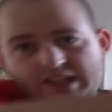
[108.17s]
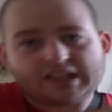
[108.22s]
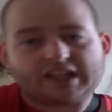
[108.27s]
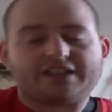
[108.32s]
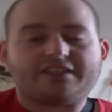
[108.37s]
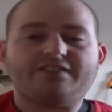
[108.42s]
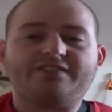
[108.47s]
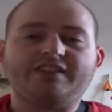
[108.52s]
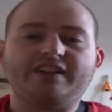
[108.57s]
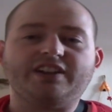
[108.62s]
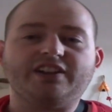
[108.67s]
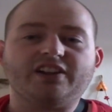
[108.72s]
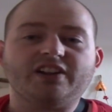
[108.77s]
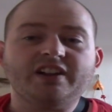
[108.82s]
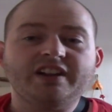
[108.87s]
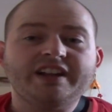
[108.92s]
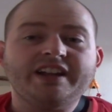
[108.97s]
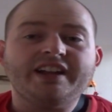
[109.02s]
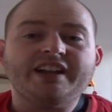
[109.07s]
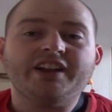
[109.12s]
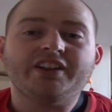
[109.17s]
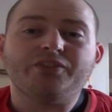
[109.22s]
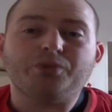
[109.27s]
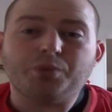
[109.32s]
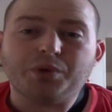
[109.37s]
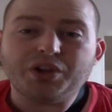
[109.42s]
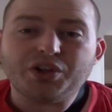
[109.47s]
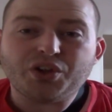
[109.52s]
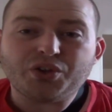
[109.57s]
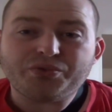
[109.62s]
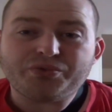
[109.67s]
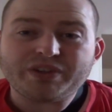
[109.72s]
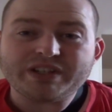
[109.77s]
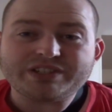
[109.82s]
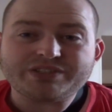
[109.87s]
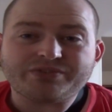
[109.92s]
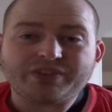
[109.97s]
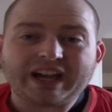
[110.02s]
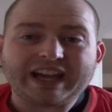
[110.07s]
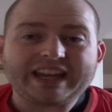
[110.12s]
like fear. Real
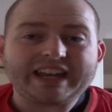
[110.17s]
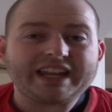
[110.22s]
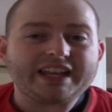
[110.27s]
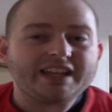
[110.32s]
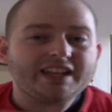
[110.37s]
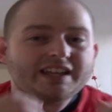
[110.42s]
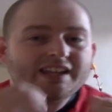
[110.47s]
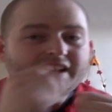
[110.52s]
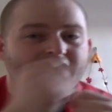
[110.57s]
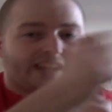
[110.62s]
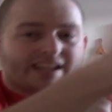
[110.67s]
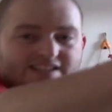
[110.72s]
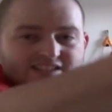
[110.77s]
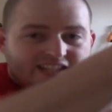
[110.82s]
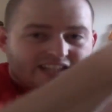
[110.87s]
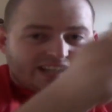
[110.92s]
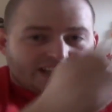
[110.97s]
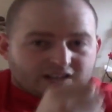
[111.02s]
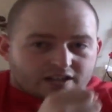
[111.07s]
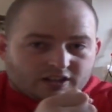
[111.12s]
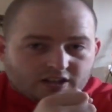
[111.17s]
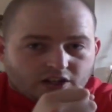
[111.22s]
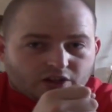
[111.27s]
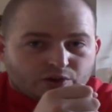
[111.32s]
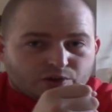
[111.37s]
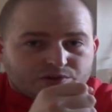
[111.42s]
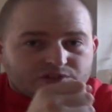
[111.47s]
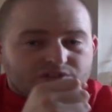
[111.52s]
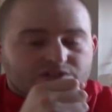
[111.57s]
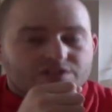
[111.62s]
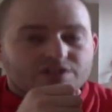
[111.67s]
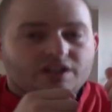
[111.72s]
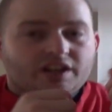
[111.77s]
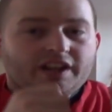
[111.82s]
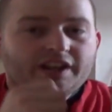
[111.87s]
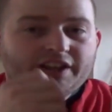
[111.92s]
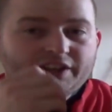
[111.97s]
fist fighting, it's in close,